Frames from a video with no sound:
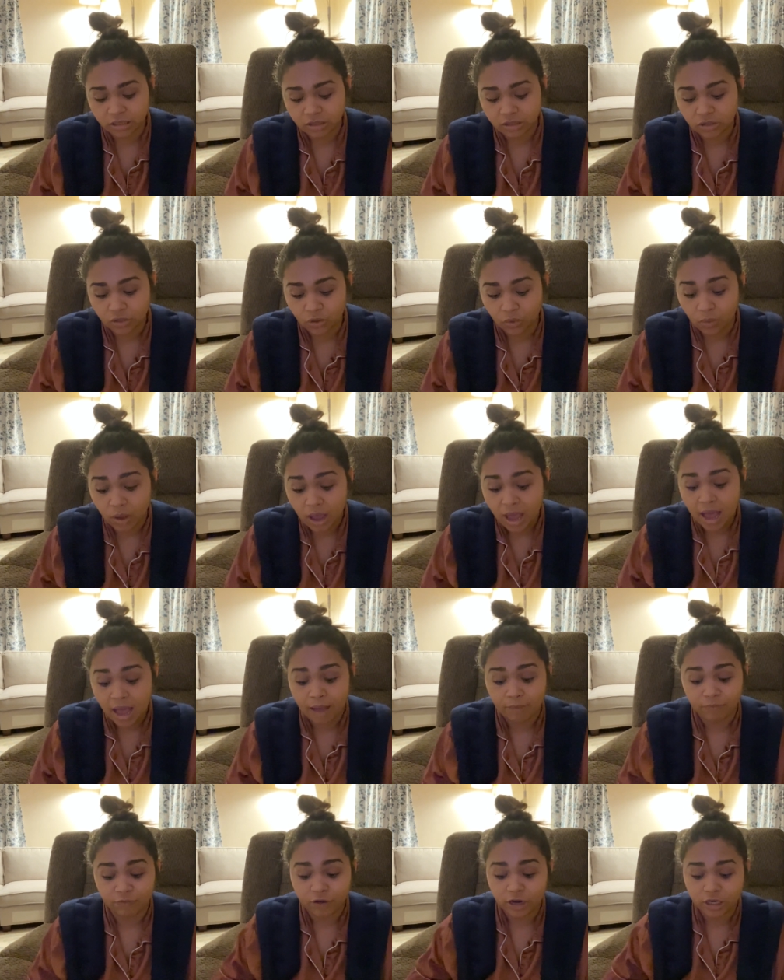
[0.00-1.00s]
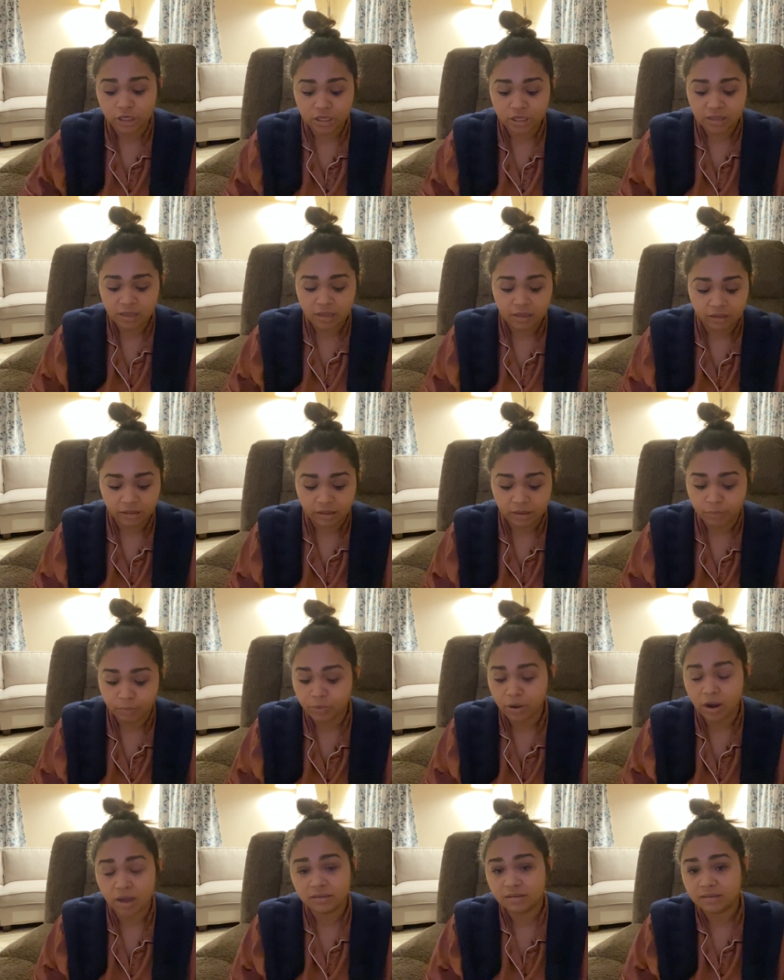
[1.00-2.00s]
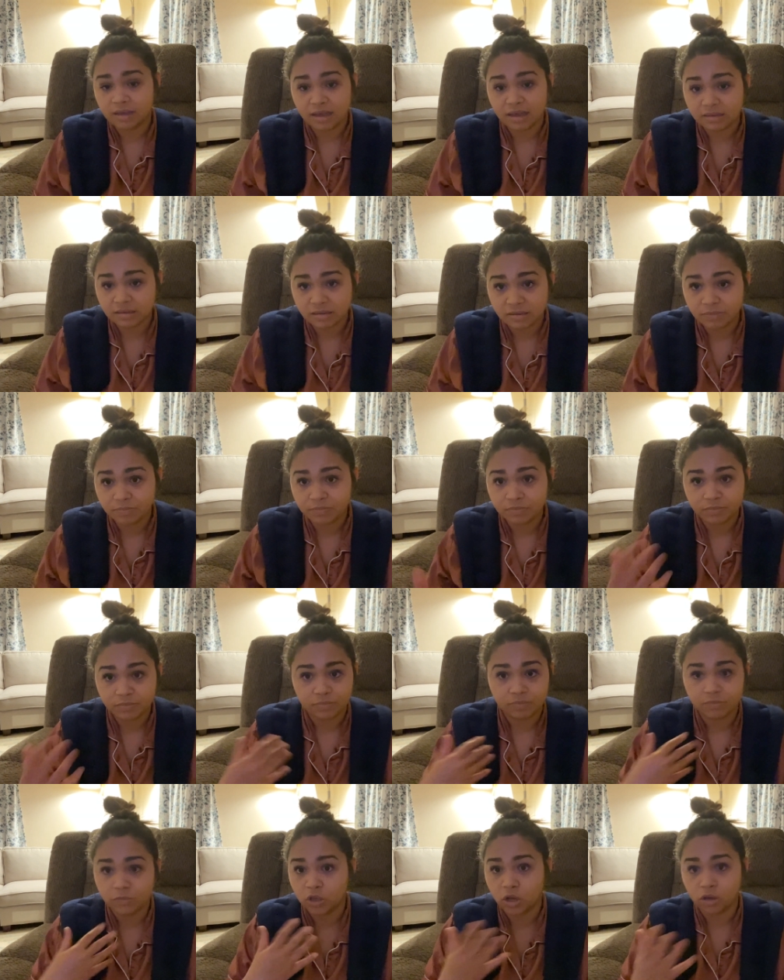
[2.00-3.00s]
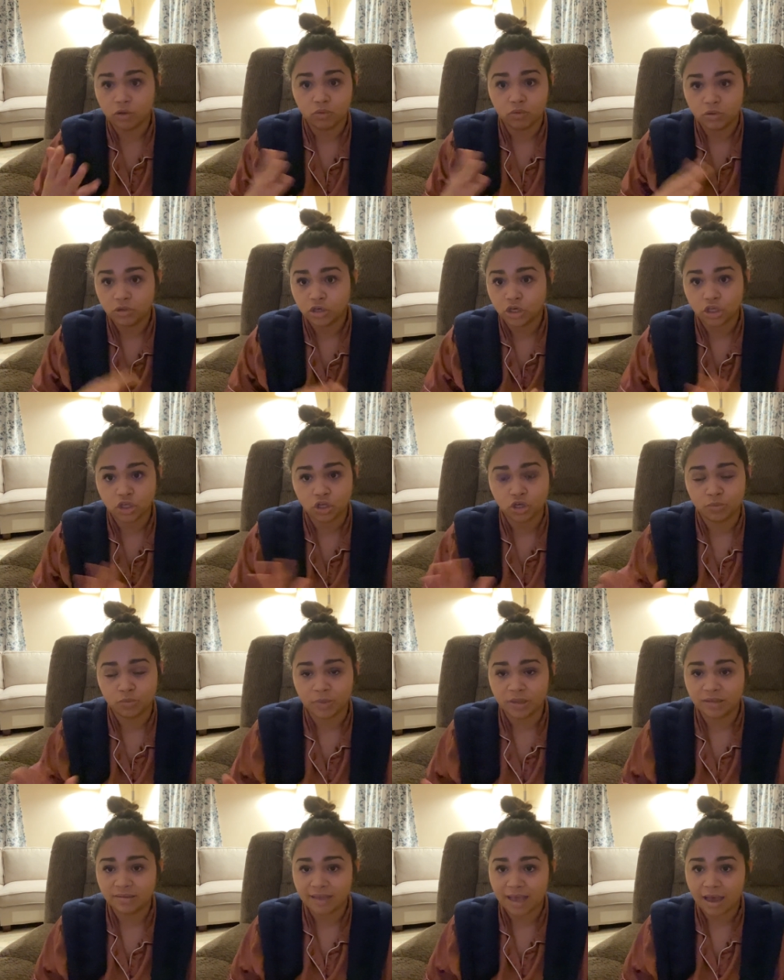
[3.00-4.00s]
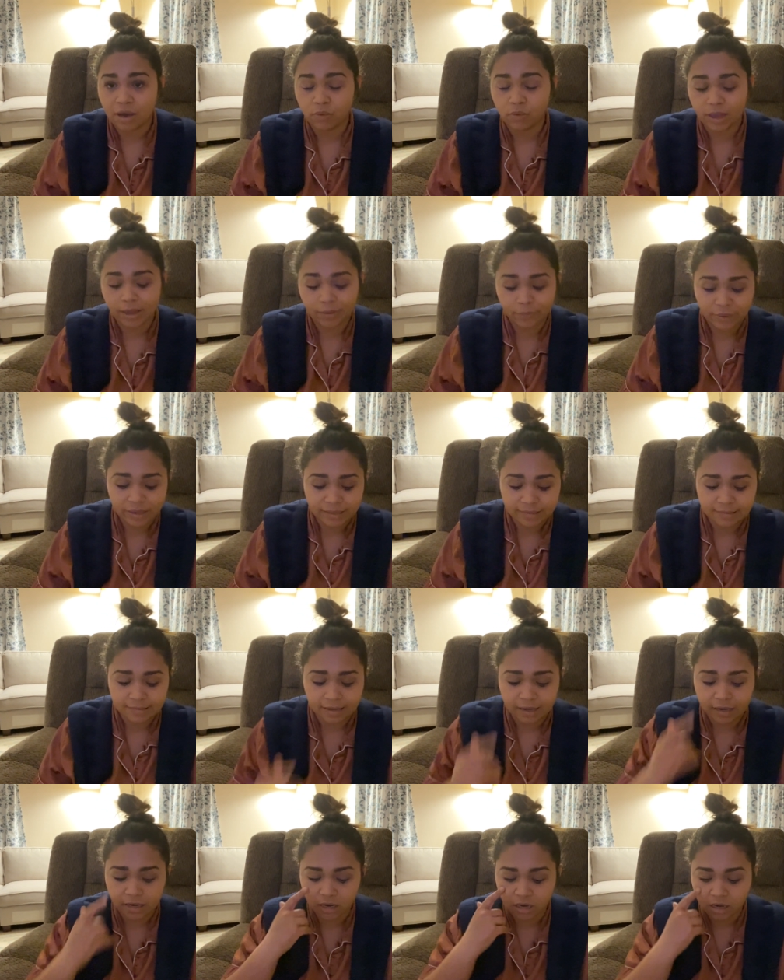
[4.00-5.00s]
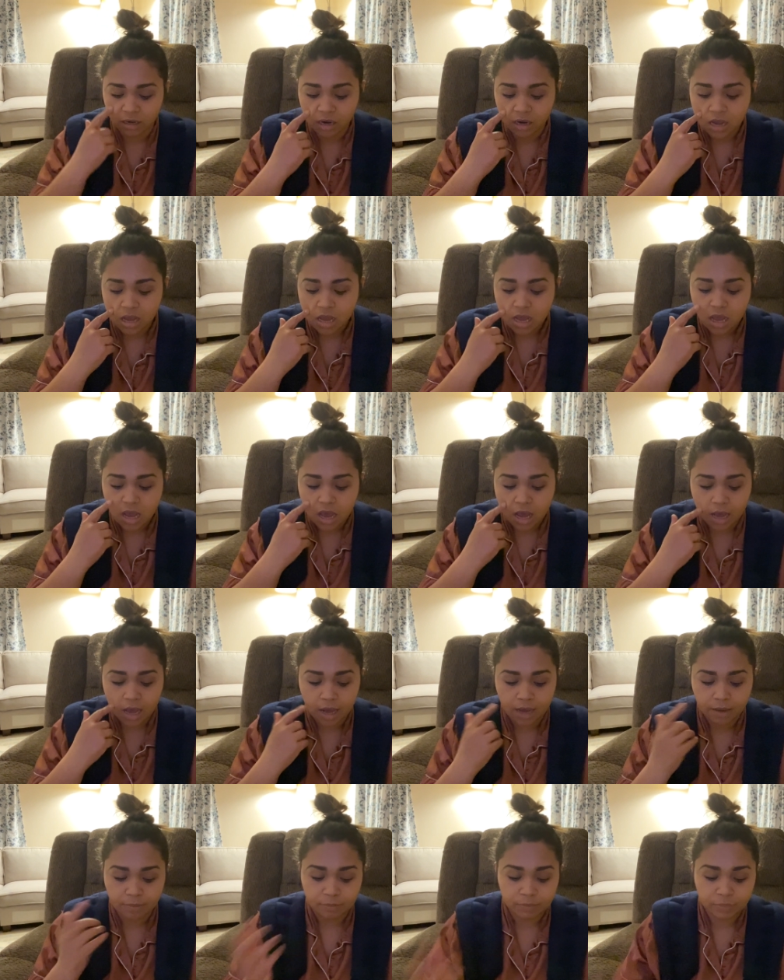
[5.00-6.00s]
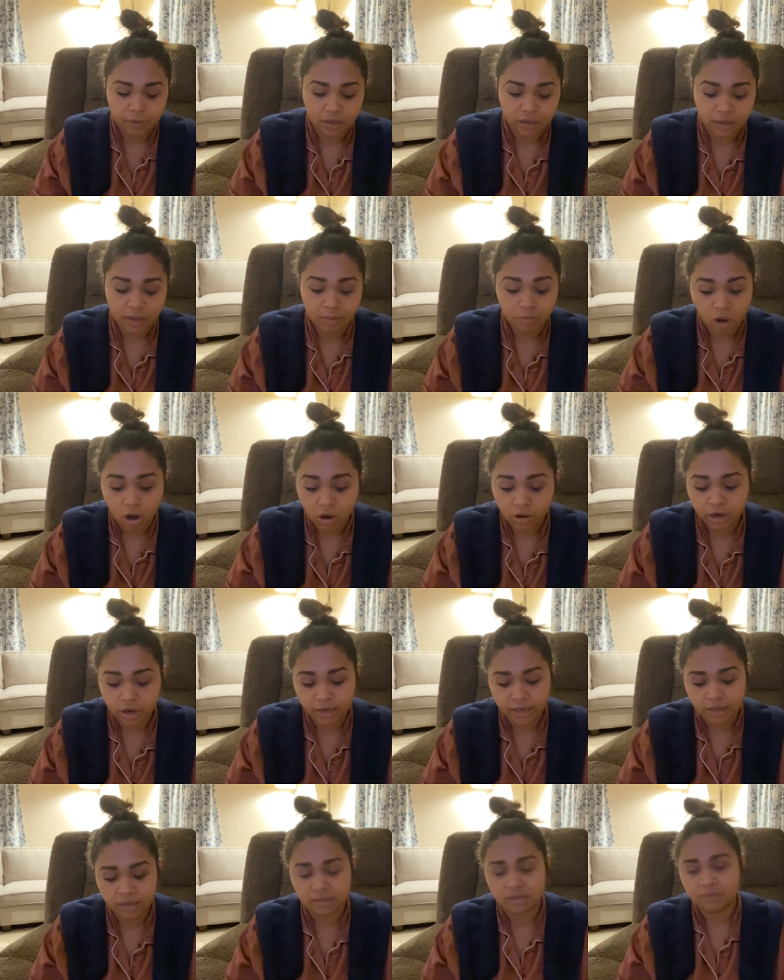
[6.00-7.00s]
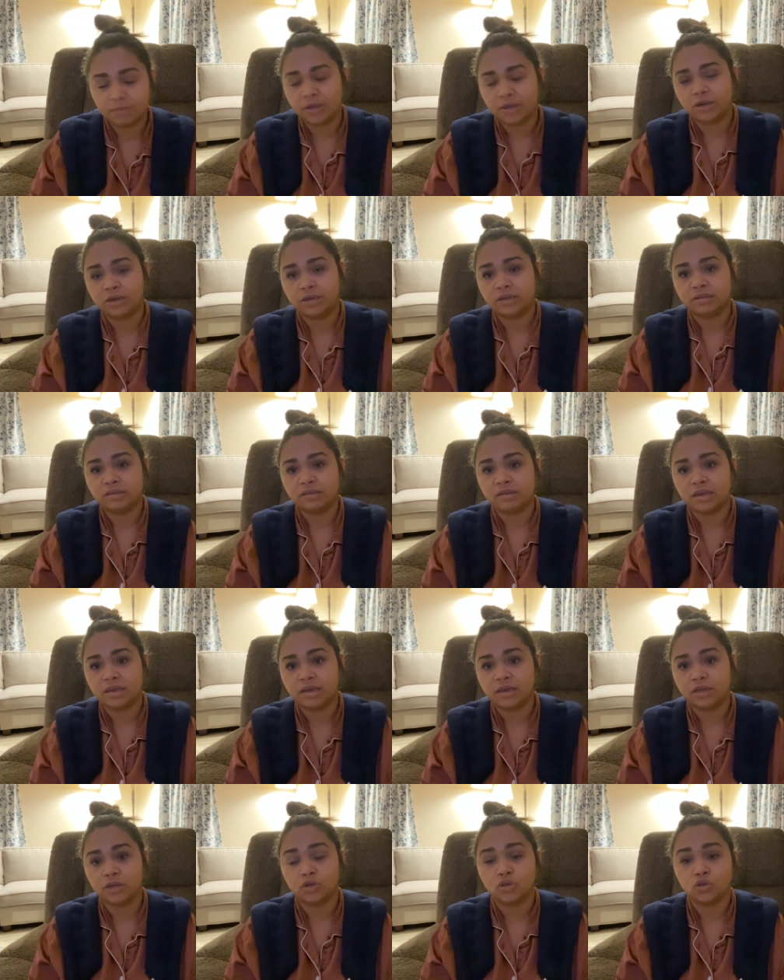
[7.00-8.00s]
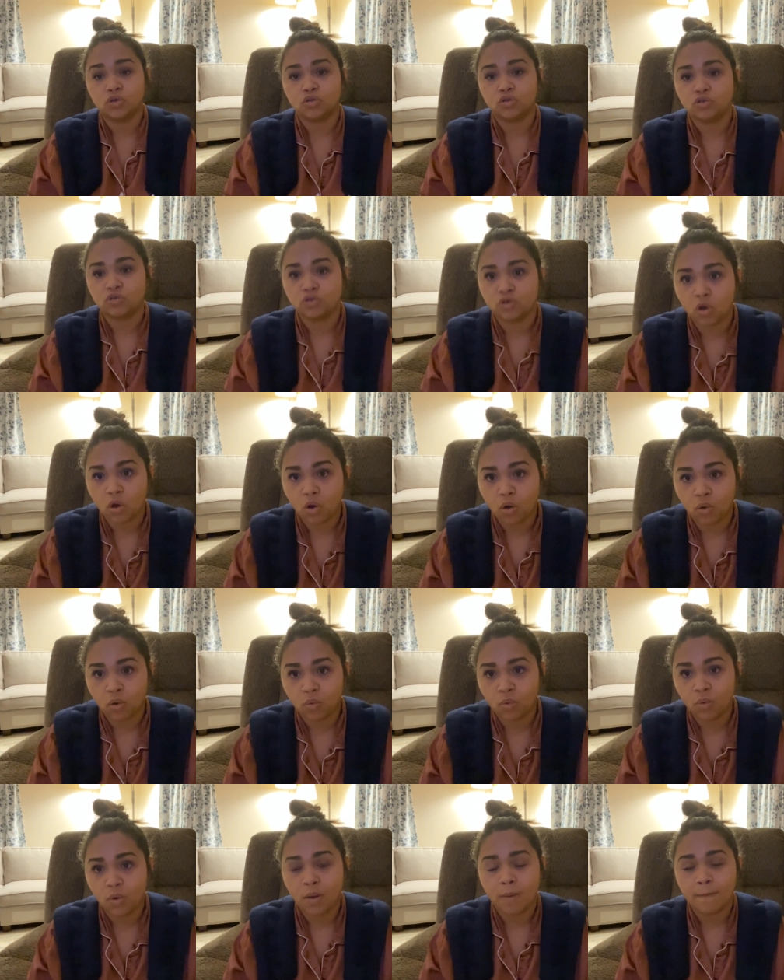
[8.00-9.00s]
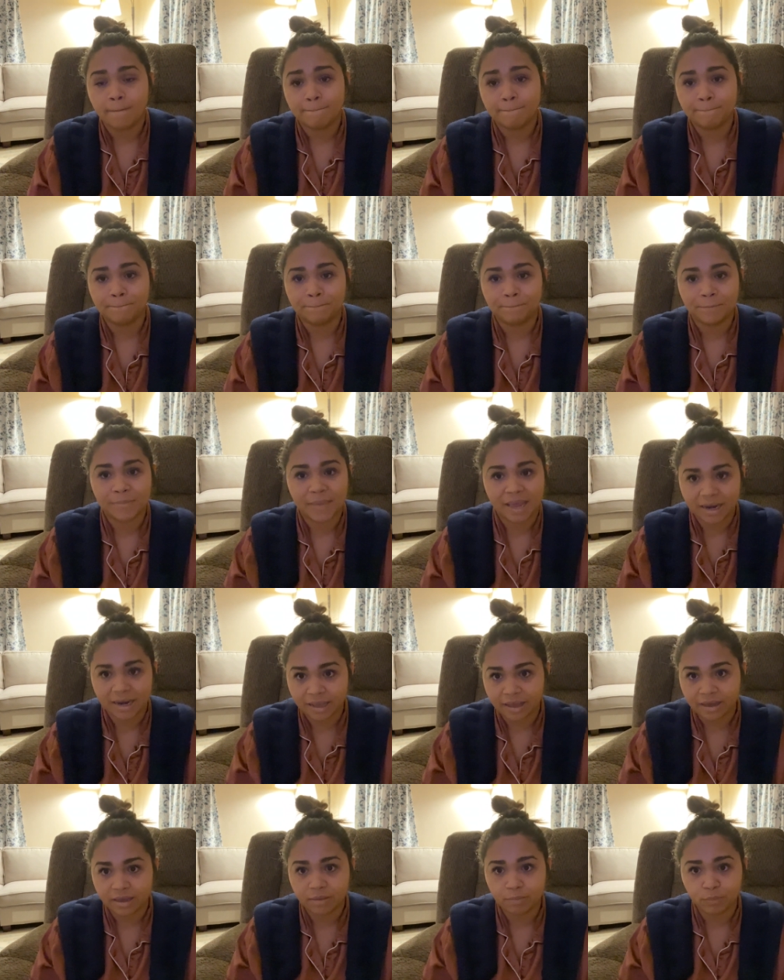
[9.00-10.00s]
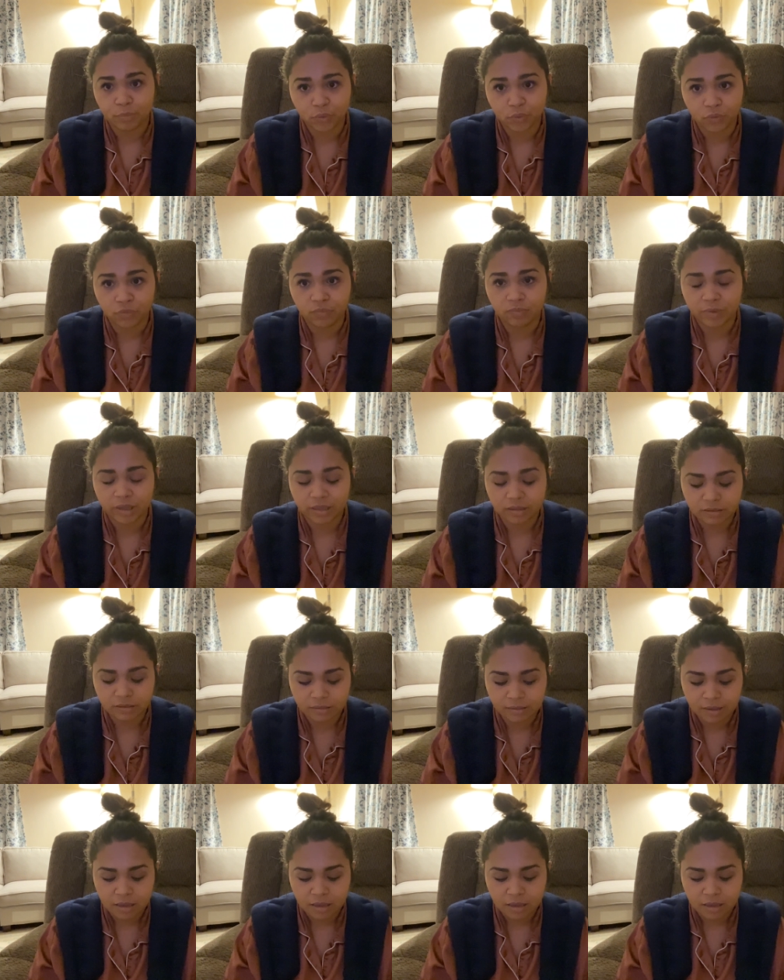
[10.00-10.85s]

So I'm fresh in the healing process, you know, just 2 months out, 8 weeks later, but I'm already experiencing so many improvements.